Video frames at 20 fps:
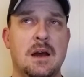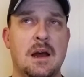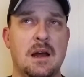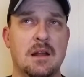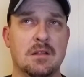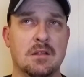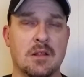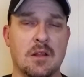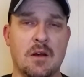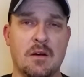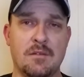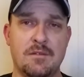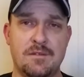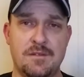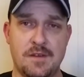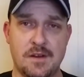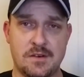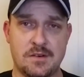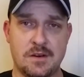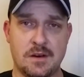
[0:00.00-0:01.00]
I love
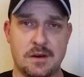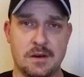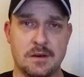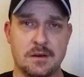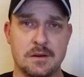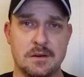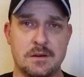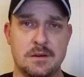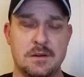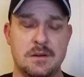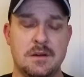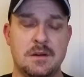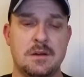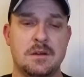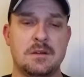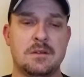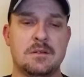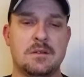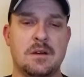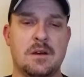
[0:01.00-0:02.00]
fishing,
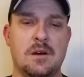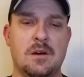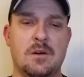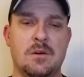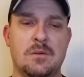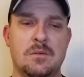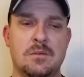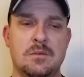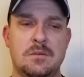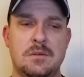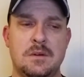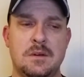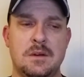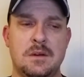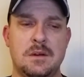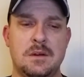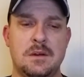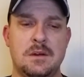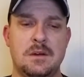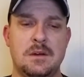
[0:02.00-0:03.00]
so
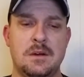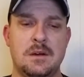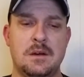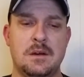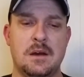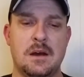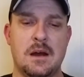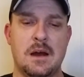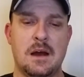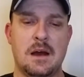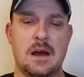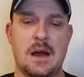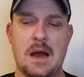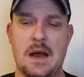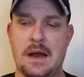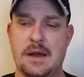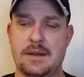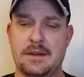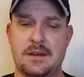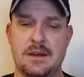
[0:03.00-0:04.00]

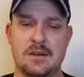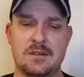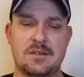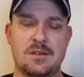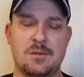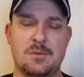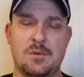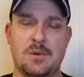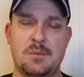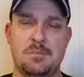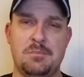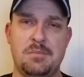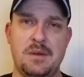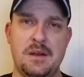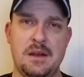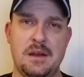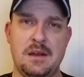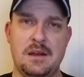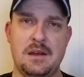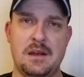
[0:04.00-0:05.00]
I guess it would
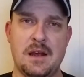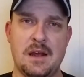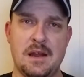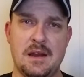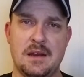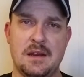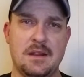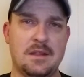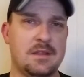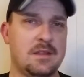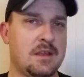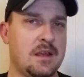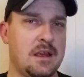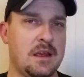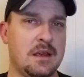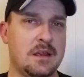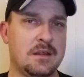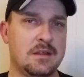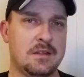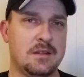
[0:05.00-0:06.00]
be
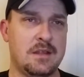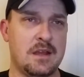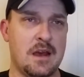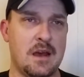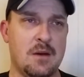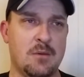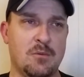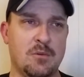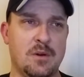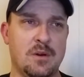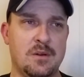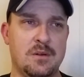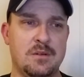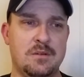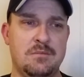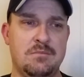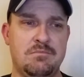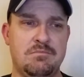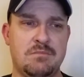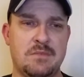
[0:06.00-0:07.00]
anything that
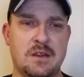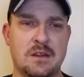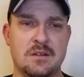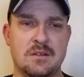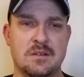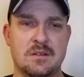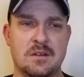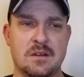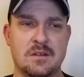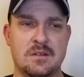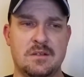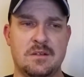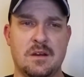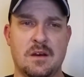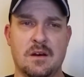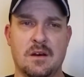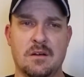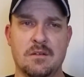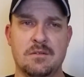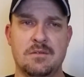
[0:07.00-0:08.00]
would consist
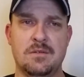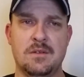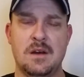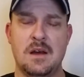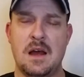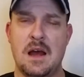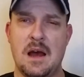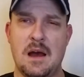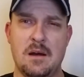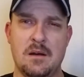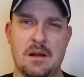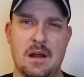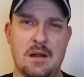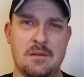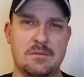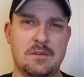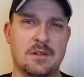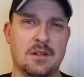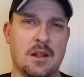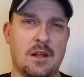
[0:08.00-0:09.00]
of, I,
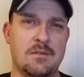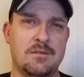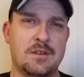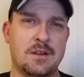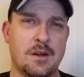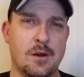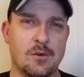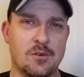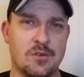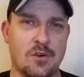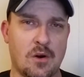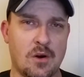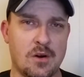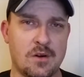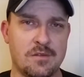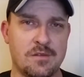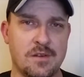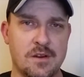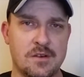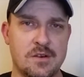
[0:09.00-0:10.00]
I'd love to go
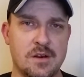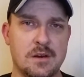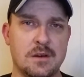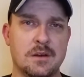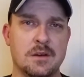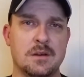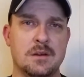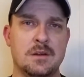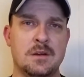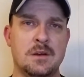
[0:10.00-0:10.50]
charter fishing.